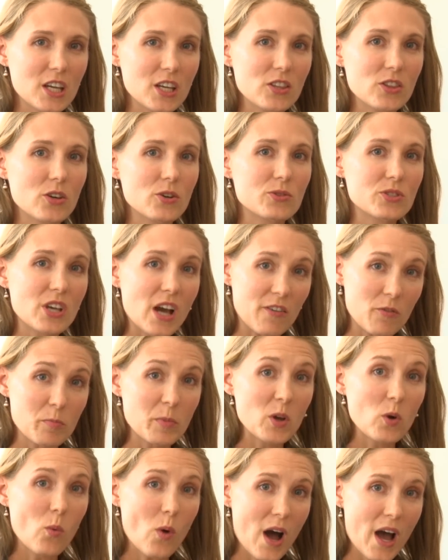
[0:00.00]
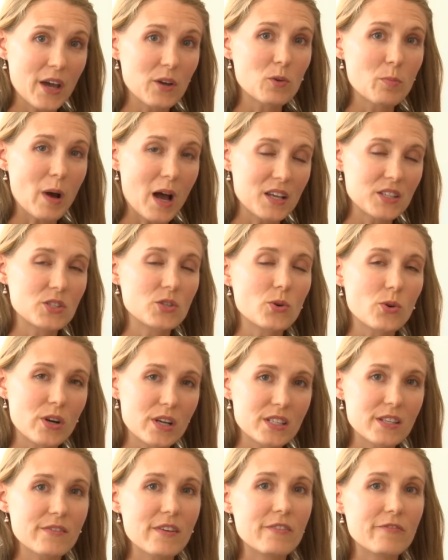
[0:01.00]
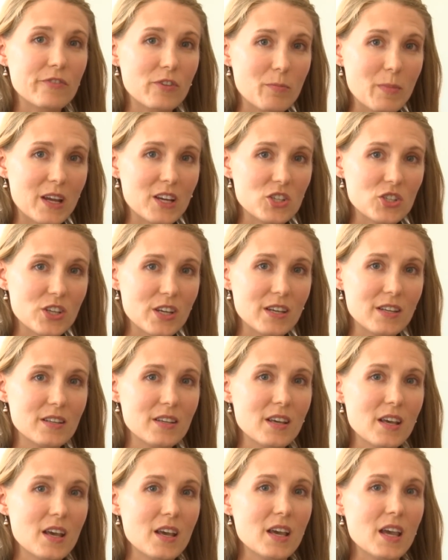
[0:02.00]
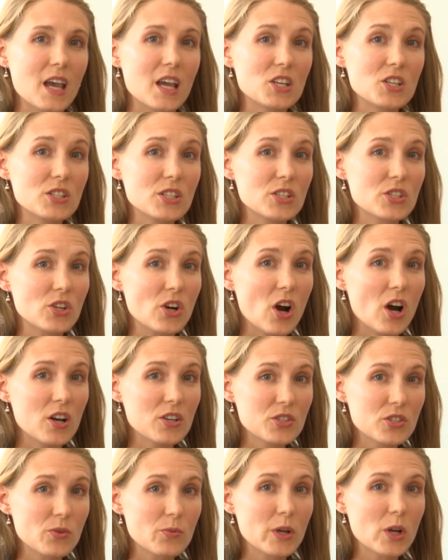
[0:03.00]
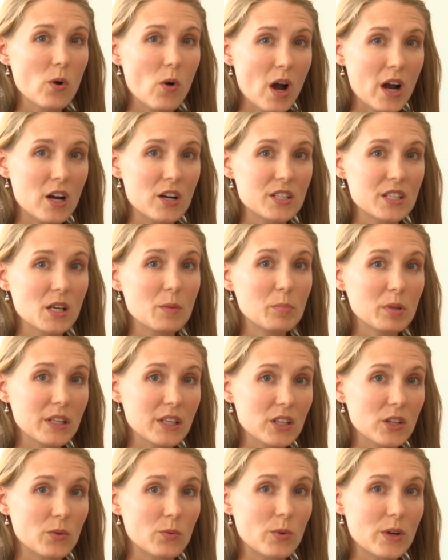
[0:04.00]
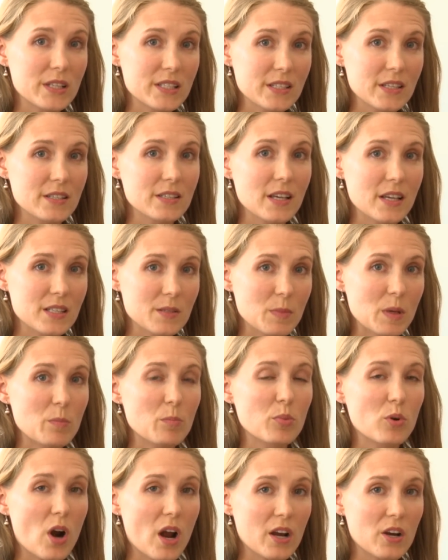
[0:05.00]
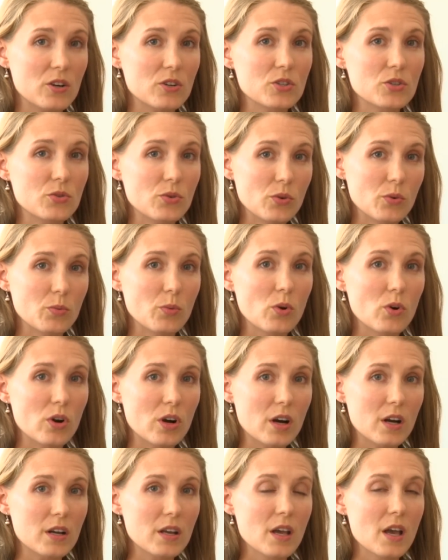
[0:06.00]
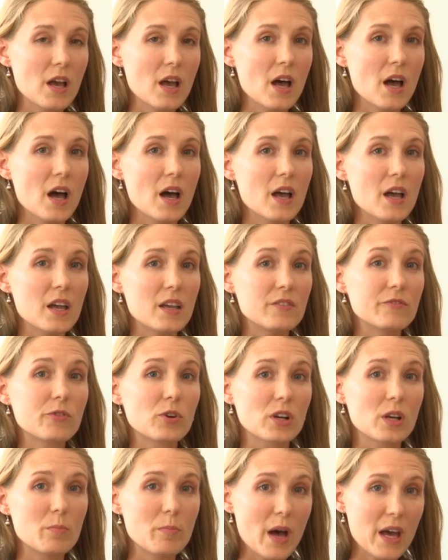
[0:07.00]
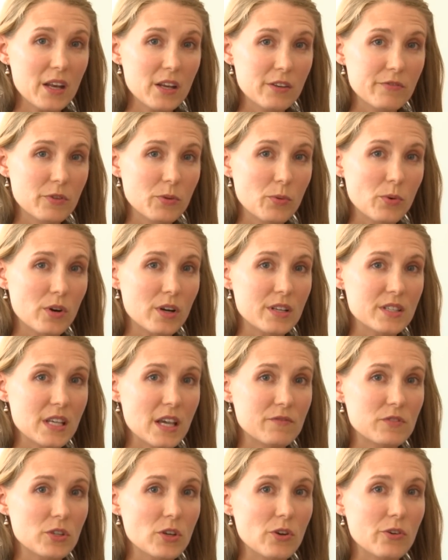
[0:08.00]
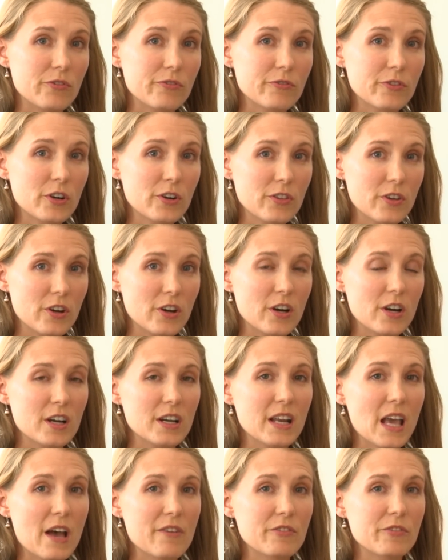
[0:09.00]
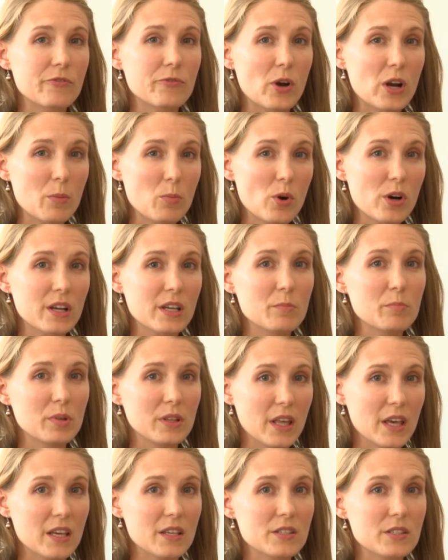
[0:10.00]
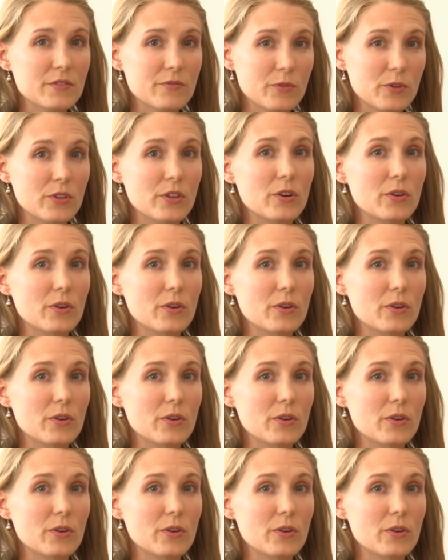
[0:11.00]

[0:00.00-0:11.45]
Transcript: those government-wide repositories of information, agencies are also required to complete a risk assessment prior to award. And for competitive awards, they have to go further and have a framework in place for